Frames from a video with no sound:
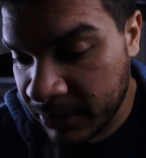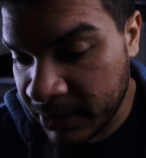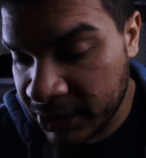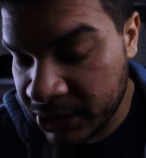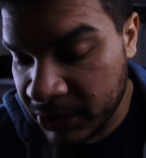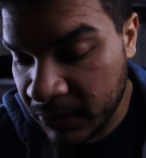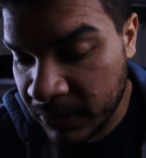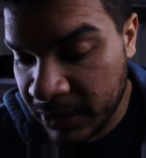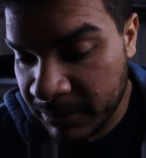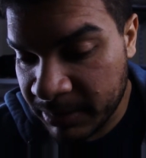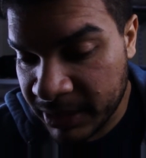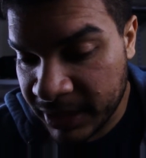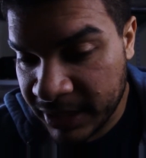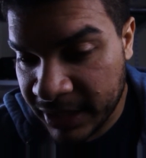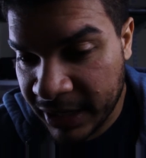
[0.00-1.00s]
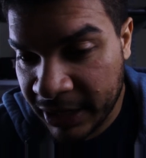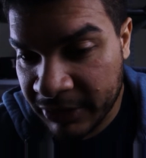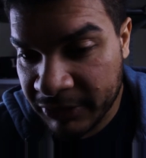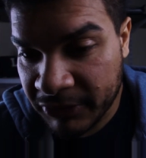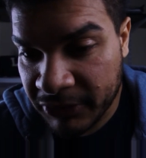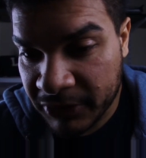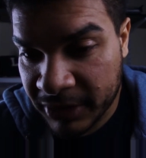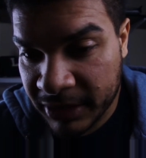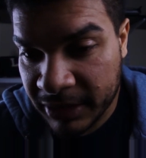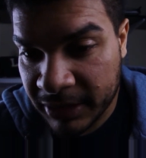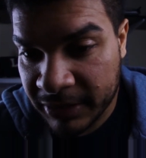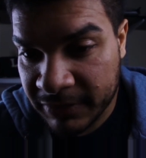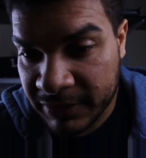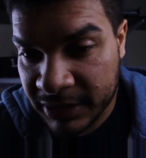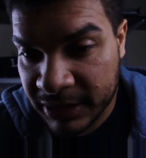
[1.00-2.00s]
show up, and out in front
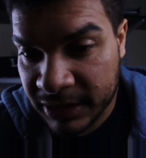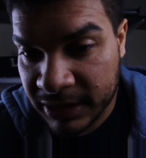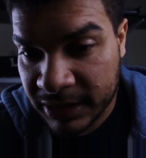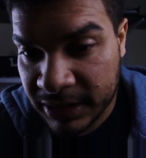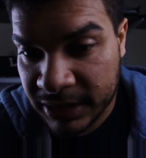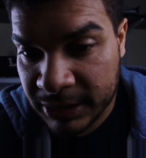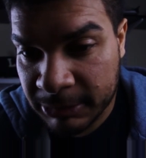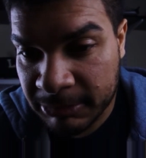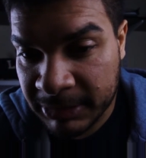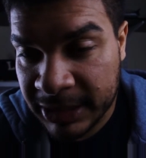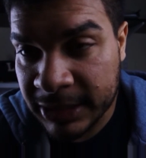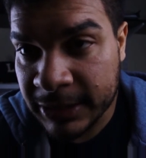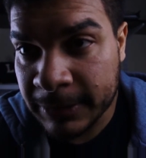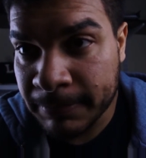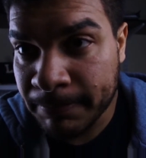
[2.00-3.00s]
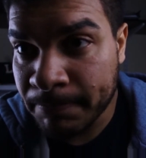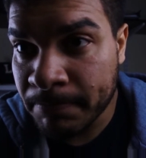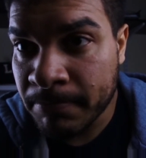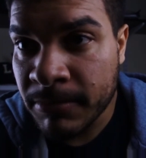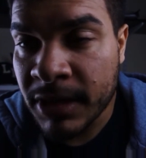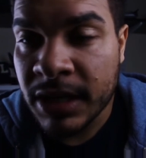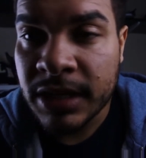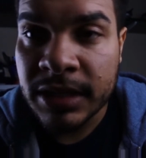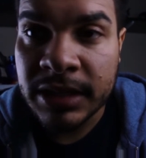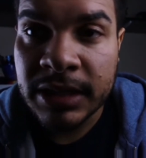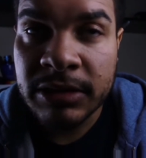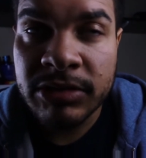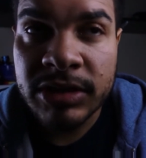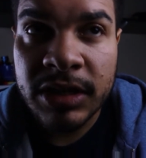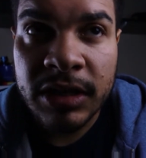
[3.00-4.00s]
of the arena,
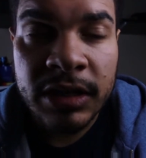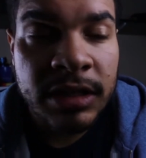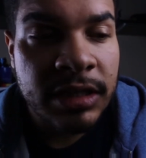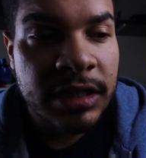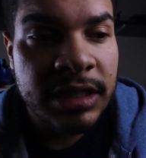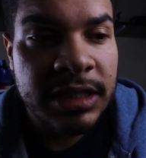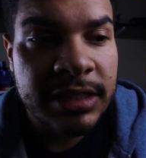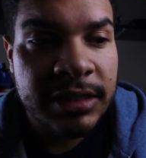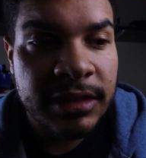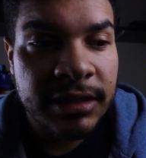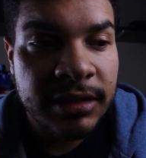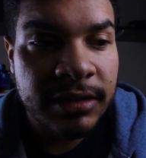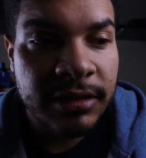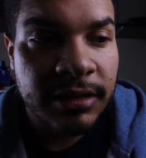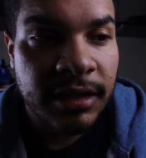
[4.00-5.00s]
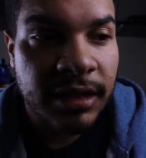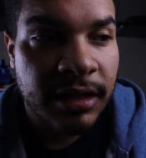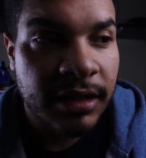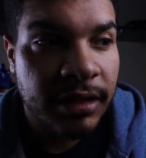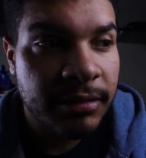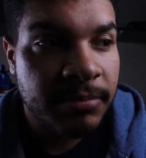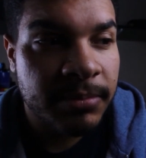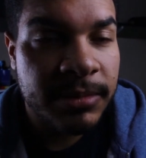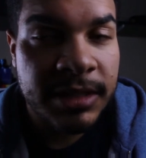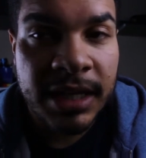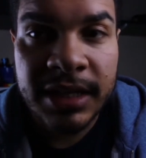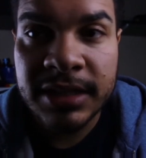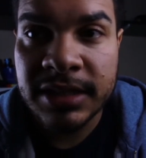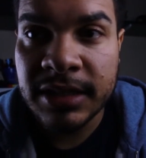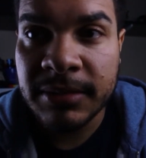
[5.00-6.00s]
there was all these little
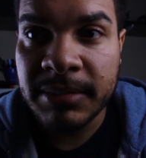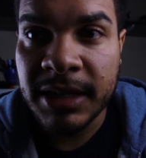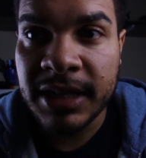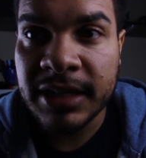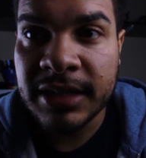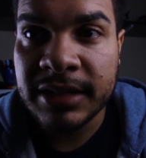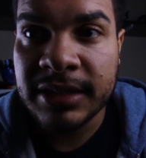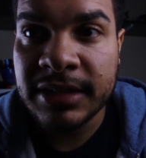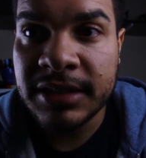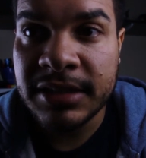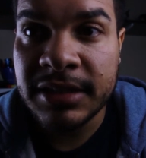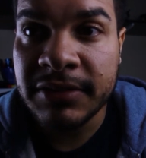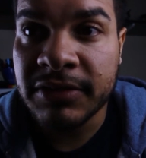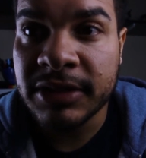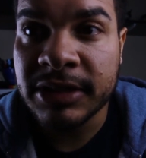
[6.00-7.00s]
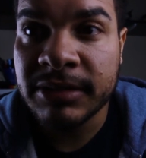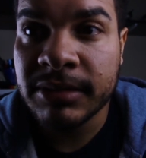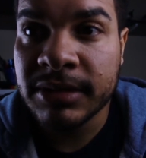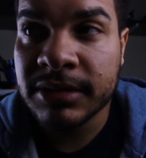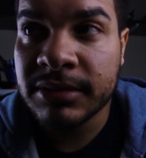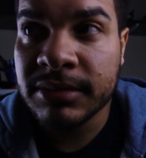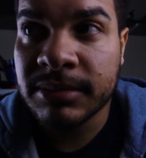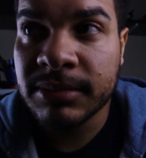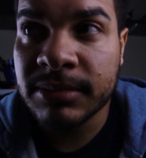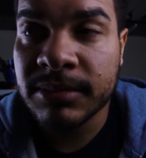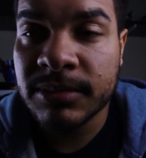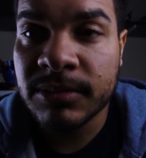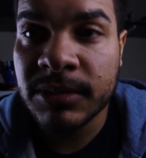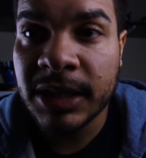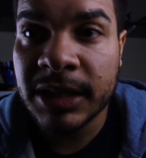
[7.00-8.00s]
tents up that had these different
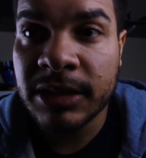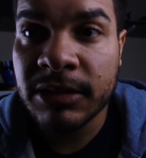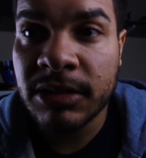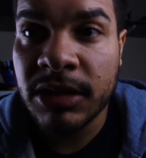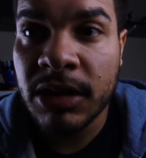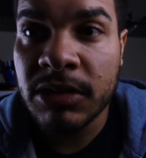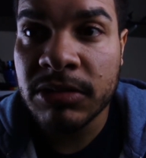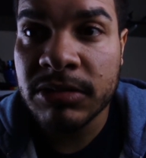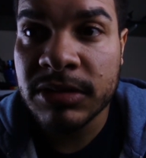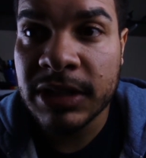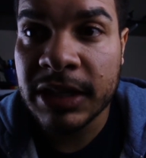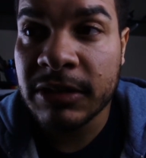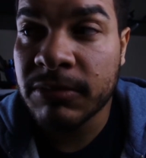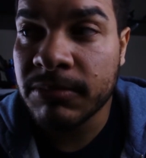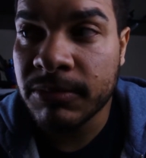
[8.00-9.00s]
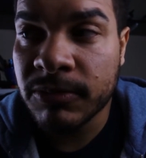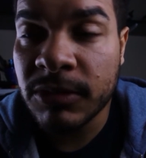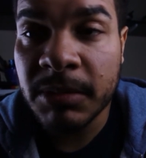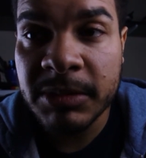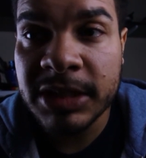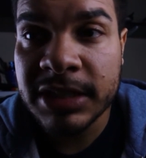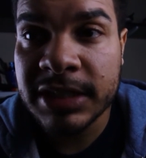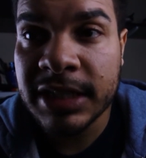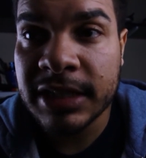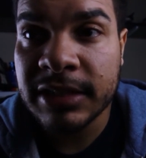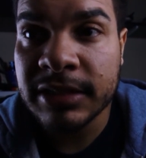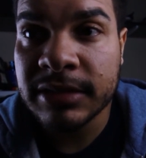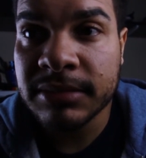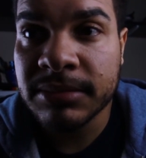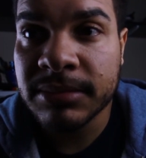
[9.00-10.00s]
like clothes, like rummage
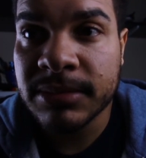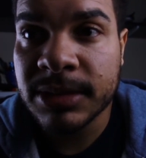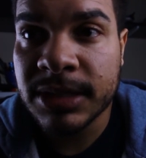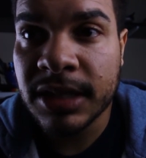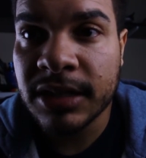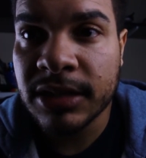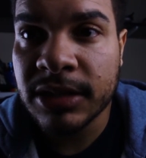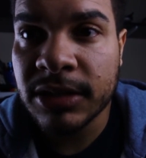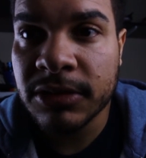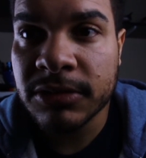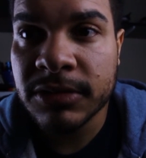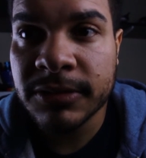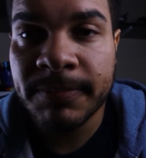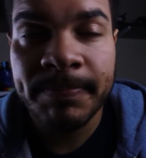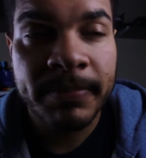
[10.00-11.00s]
sale style clothes.